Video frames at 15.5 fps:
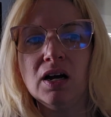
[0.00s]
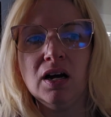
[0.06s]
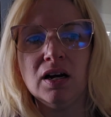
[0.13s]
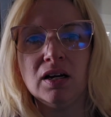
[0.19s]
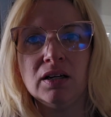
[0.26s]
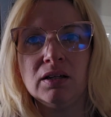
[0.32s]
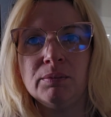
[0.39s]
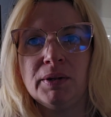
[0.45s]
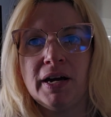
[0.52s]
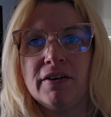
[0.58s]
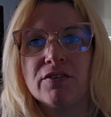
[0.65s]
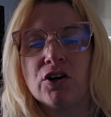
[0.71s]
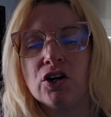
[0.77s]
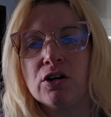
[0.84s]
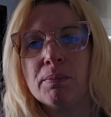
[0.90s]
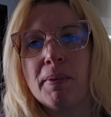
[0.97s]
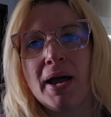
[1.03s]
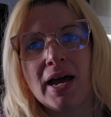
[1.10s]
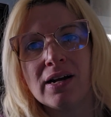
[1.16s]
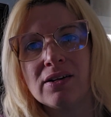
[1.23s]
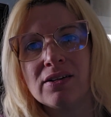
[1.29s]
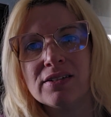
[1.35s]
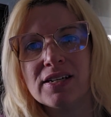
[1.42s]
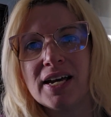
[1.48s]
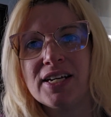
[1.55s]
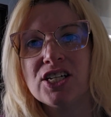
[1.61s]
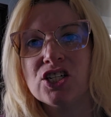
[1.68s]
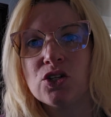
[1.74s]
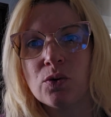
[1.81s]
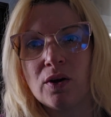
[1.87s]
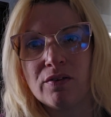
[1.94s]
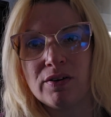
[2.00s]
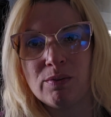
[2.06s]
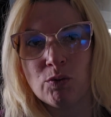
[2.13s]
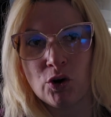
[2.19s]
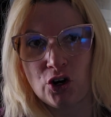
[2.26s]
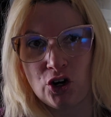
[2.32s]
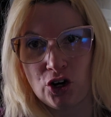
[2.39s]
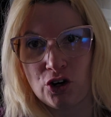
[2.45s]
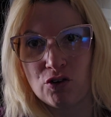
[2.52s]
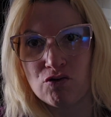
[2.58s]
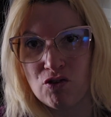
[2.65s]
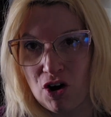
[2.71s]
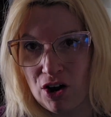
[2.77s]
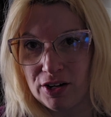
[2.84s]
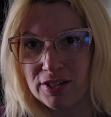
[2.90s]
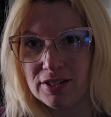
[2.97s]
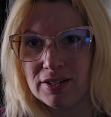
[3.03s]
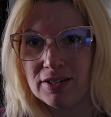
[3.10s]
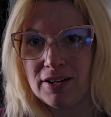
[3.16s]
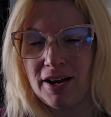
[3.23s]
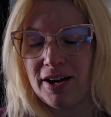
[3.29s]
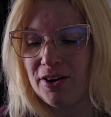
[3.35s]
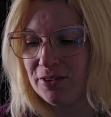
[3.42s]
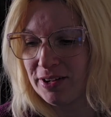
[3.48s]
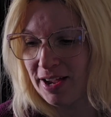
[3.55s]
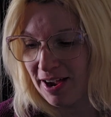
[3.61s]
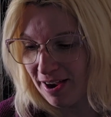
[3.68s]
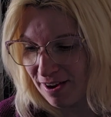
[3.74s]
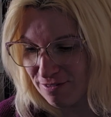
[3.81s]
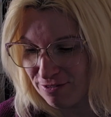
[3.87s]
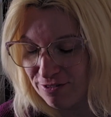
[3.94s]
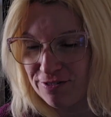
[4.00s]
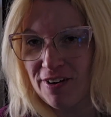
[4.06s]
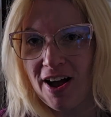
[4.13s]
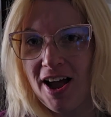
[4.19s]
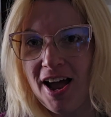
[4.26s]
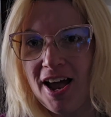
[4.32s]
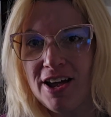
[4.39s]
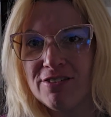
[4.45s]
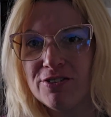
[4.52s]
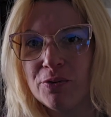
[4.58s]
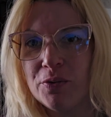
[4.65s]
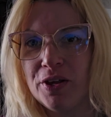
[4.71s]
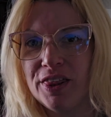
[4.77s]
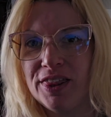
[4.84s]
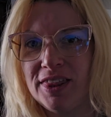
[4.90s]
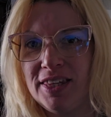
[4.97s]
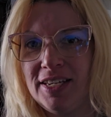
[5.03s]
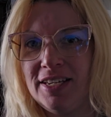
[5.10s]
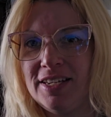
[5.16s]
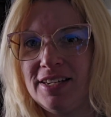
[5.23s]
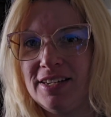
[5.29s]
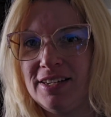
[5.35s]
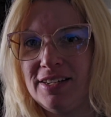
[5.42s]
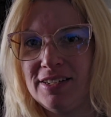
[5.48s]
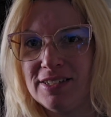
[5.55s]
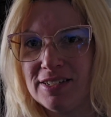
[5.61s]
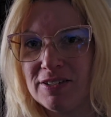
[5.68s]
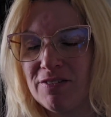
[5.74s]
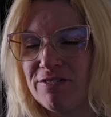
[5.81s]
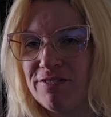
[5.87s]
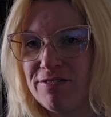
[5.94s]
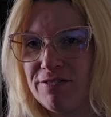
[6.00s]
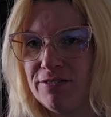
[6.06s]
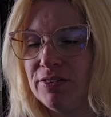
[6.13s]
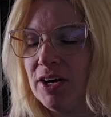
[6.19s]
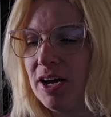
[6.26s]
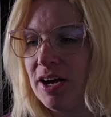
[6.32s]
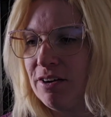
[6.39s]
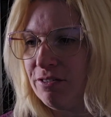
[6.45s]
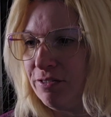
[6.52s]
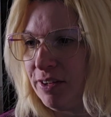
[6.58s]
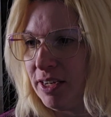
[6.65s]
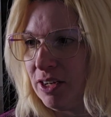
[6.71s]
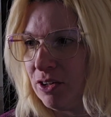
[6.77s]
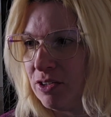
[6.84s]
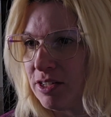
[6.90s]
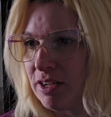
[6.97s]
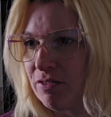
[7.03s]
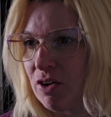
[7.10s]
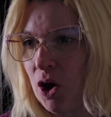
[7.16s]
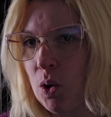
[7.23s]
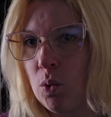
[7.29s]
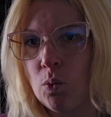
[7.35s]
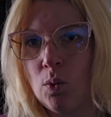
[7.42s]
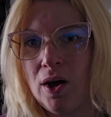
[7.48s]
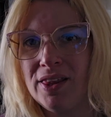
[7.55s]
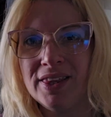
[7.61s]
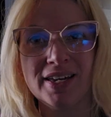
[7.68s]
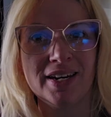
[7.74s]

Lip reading: I have curtain panels. I just don't have any more curtain rods. I only have 5 with these finials. I've got 1